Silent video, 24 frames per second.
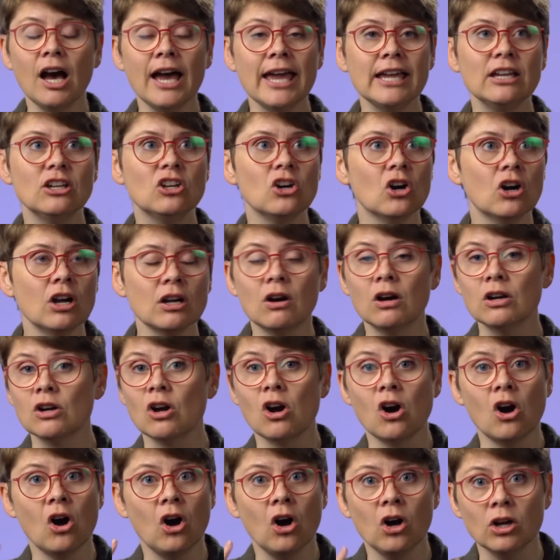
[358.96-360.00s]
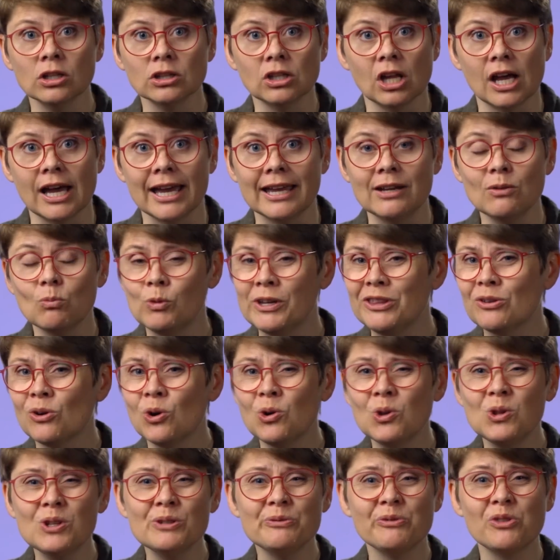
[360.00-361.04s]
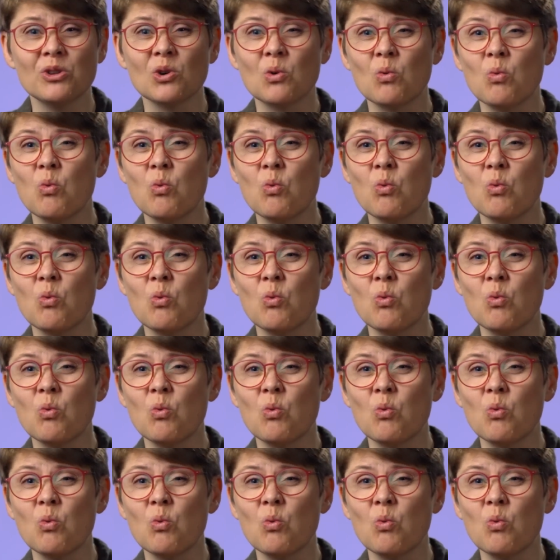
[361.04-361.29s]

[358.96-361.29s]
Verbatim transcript: I got on a hotline with all of the